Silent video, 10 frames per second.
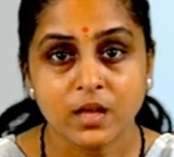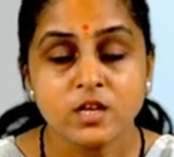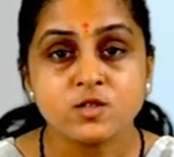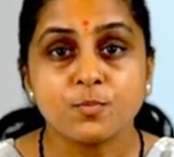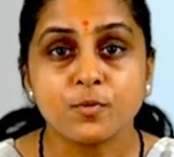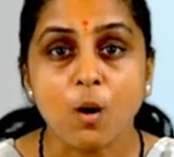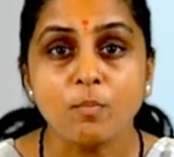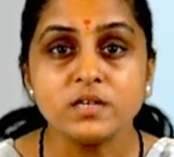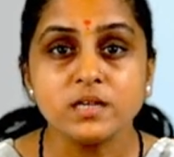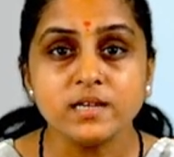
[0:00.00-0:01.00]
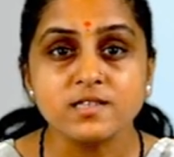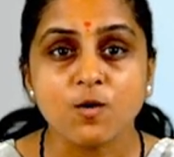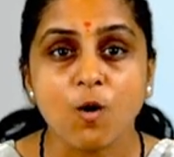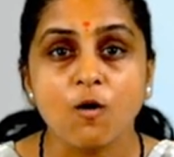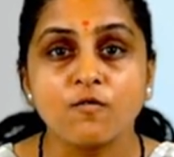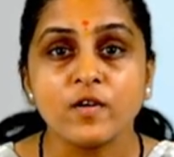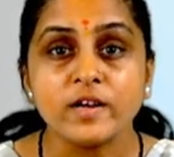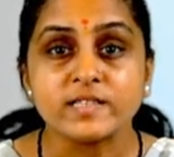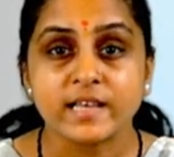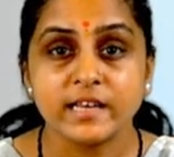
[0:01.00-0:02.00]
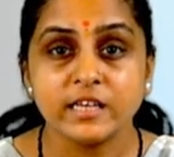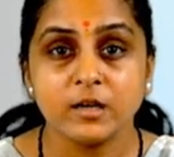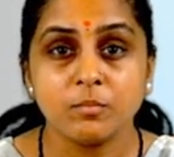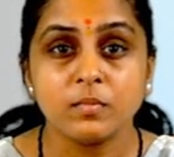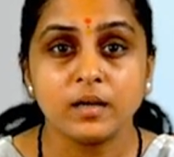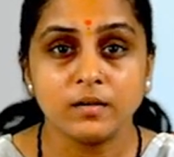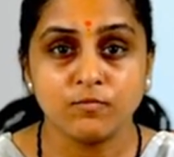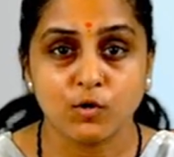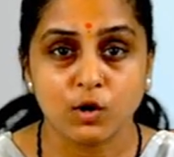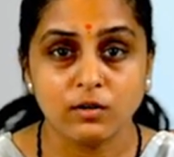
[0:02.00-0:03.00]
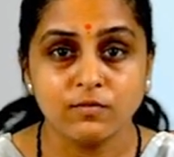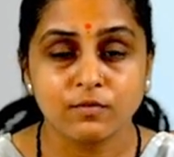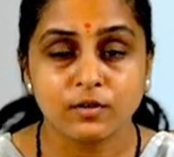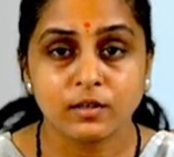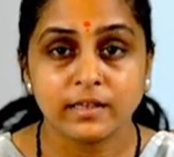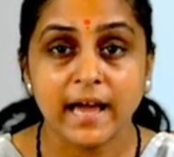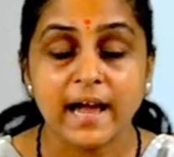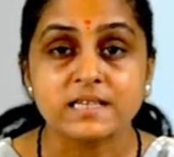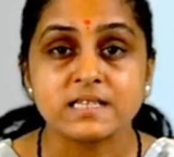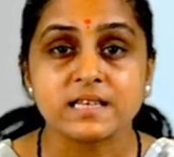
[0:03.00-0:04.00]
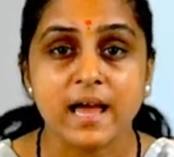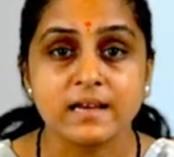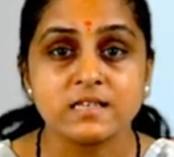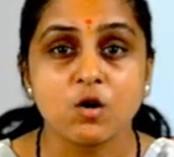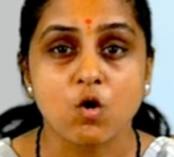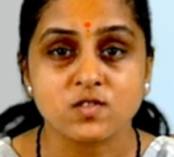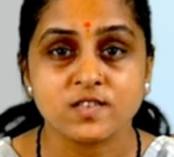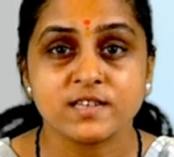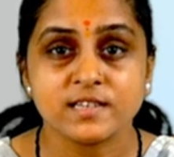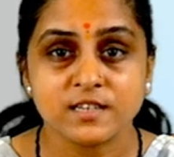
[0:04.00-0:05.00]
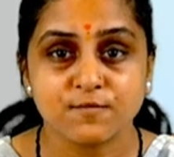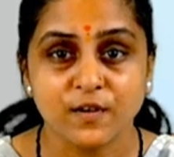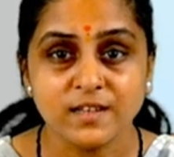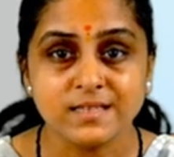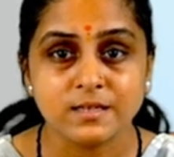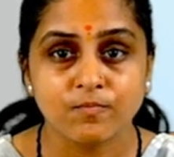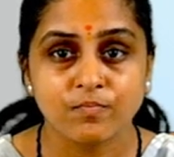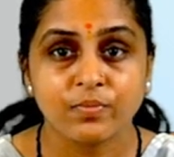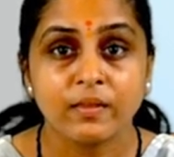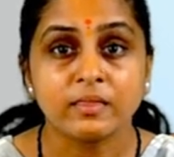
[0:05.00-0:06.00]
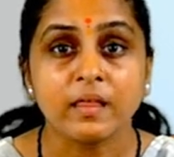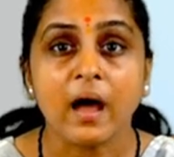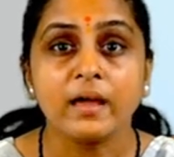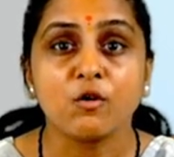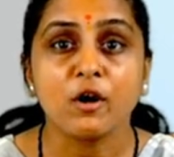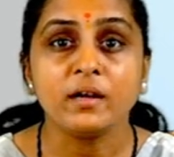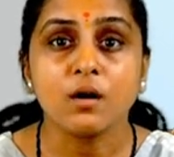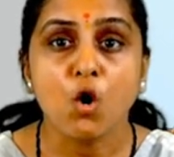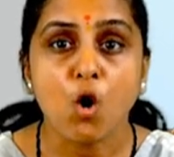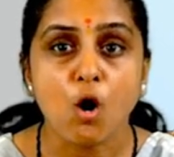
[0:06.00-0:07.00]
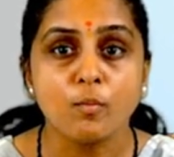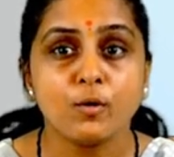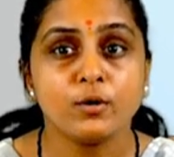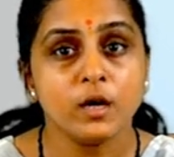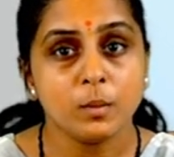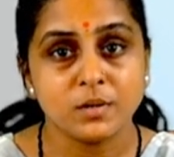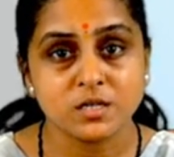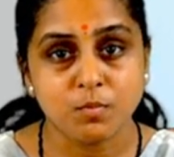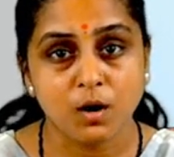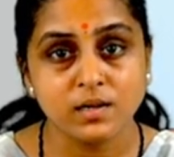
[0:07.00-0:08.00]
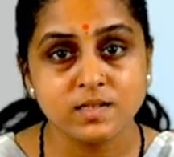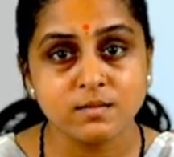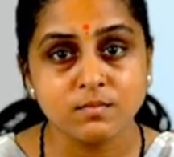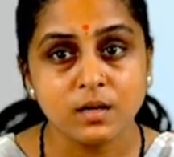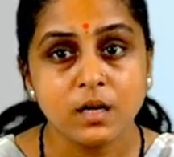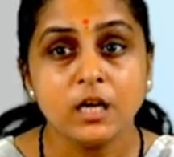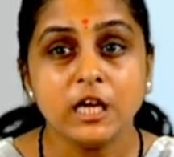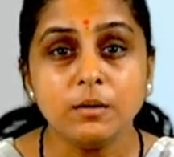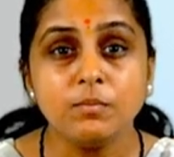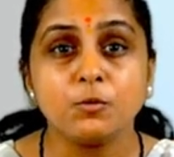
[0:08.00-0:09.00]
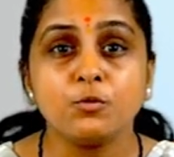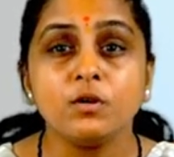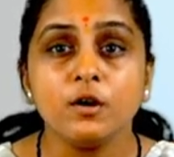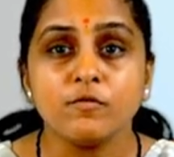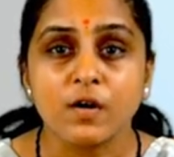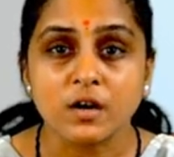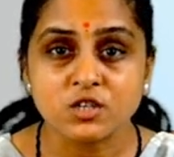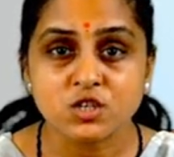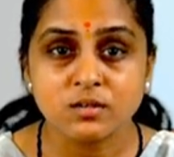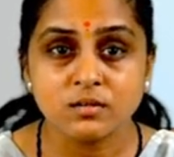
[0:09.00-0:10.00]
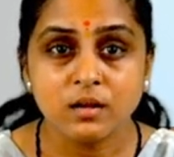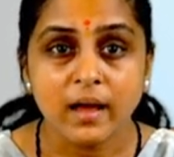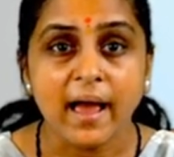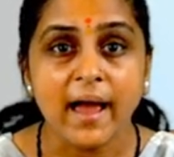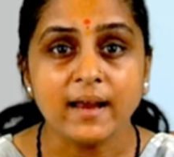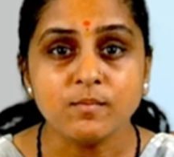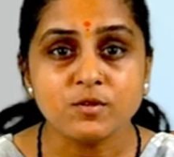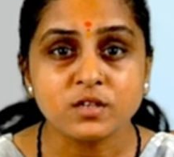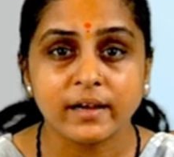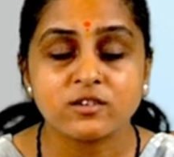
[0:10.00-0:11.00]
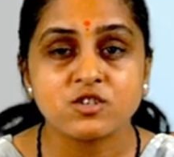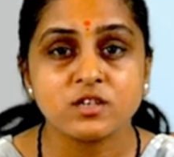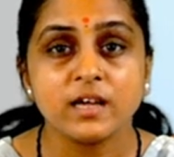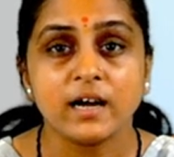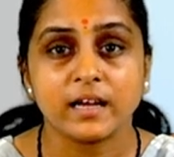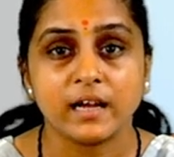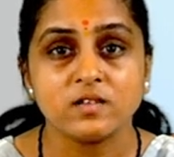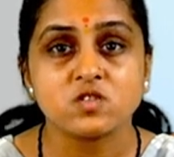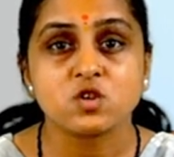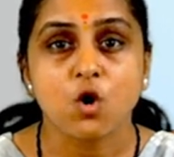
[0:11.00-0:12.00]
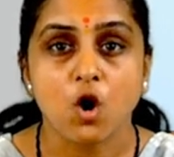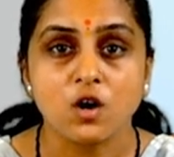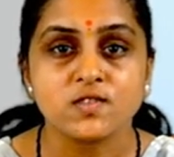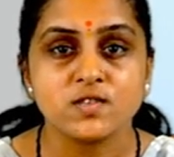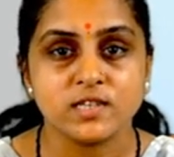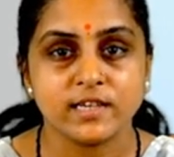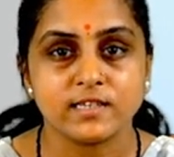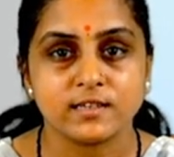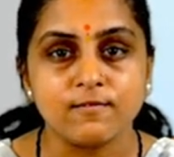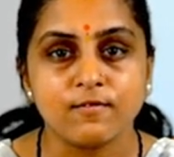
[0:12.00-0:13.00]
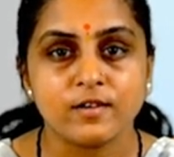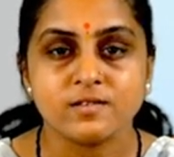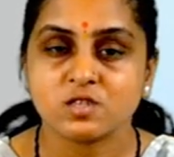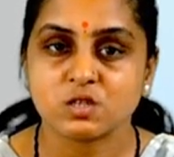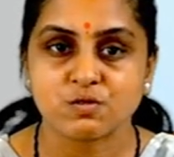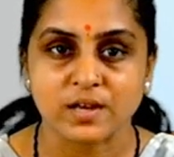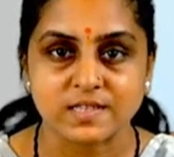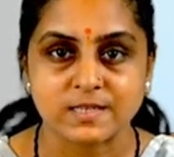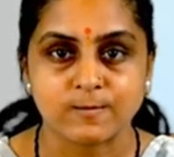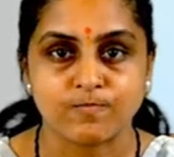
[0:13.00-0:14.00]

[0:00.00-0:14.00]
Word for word: So properties of selenium involve they act as antioxidant defense, thyroid hormone metabolism, immune function and protection against oxidative stress.